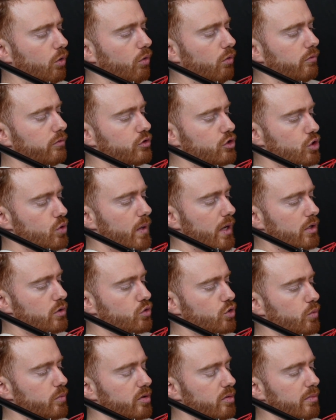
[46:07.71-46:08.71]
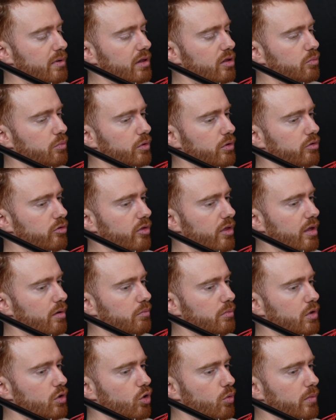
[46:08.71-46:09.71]
of 2 age groups in Middlesbrough to then
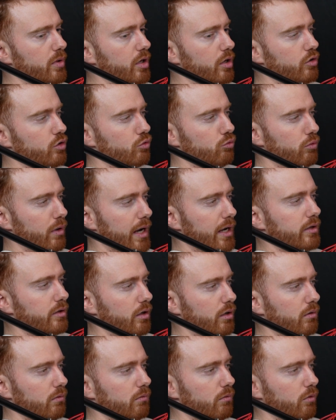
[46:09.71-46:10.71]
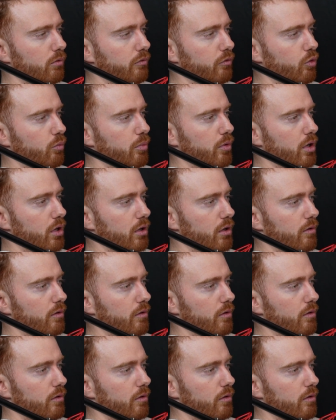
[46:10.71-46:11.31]
becoming a director of football,